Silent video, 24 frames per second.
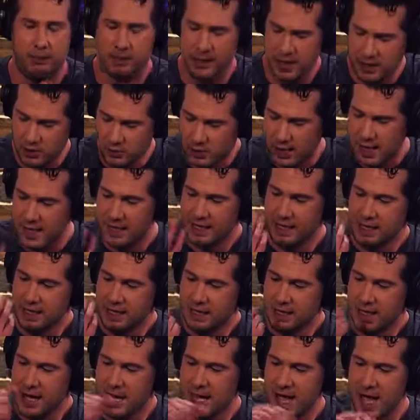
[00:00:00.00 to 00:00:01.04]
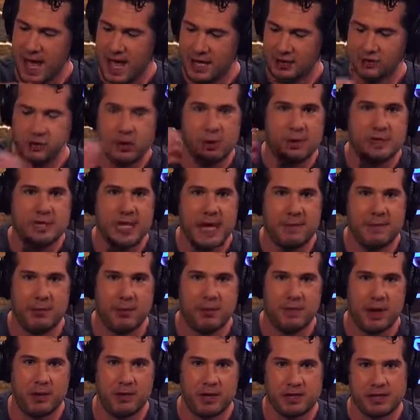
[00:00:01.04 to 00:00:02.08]
By the way, I, I don't know what's happened
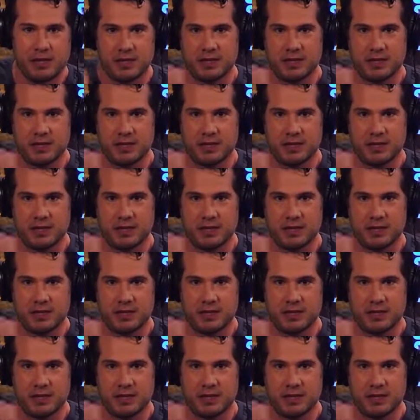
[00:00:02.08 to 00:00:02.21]
with my wrist.